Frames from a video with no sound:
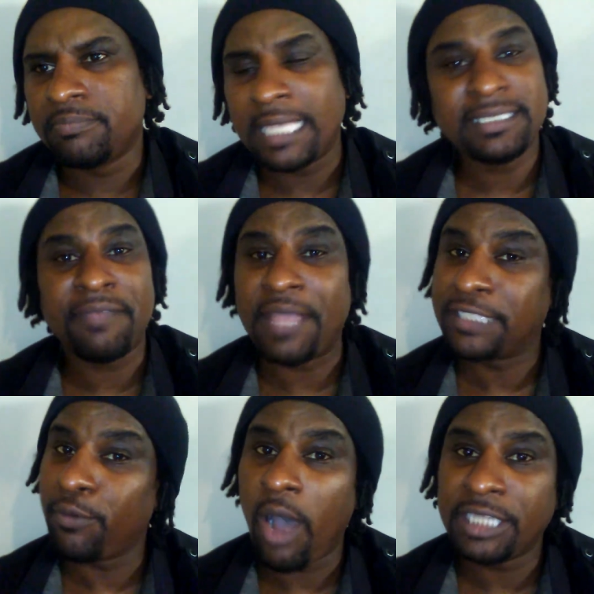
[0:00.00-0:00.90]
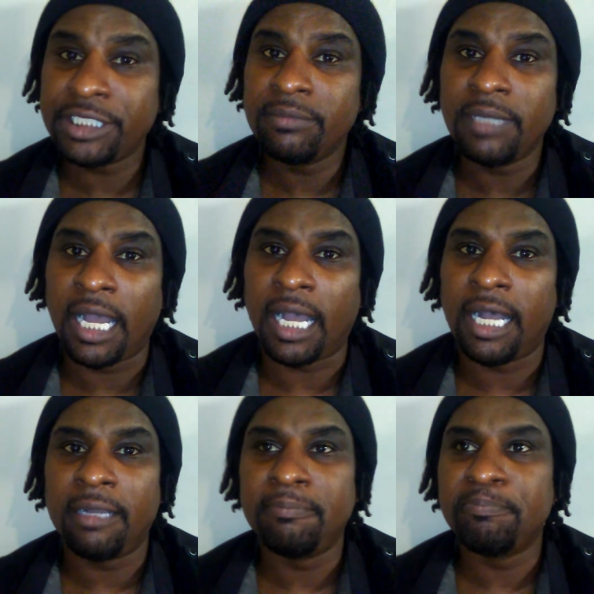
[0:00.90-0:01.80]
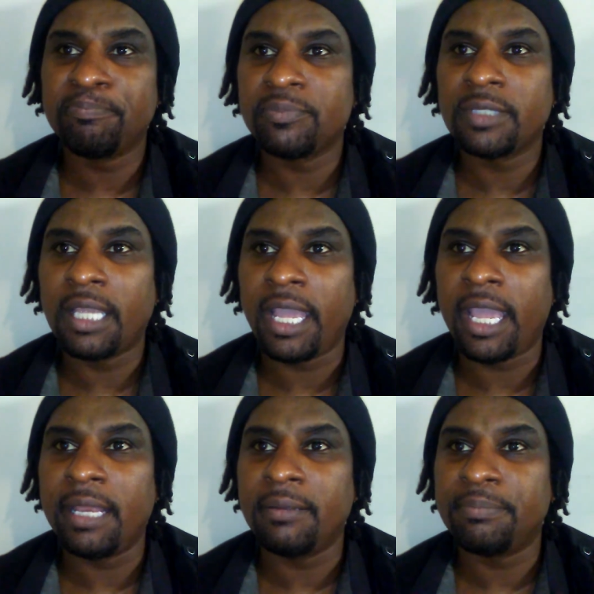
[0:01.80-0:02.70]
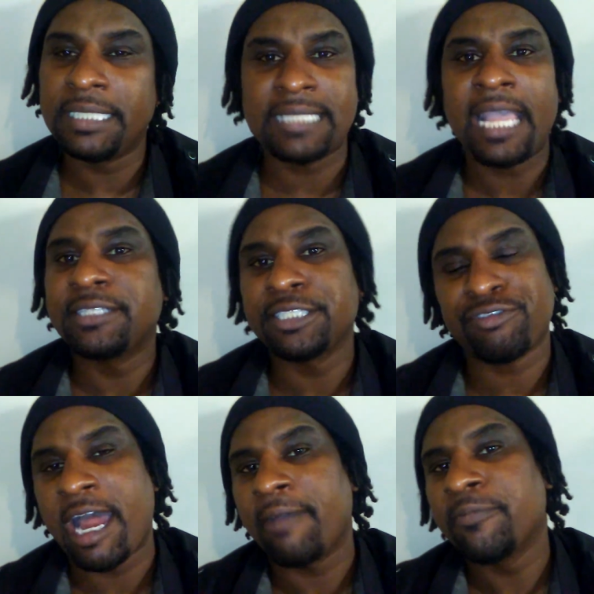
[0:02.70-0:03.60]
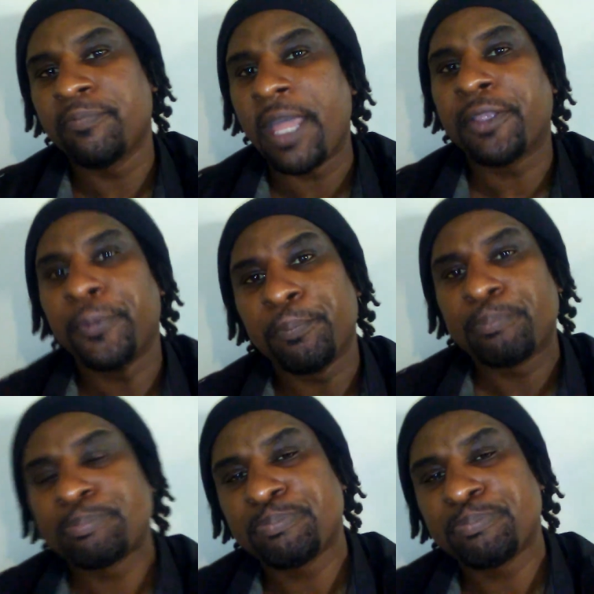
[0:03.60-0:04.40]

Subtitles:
that's it. Thanks for watching, and please like and subscribe. Thank you.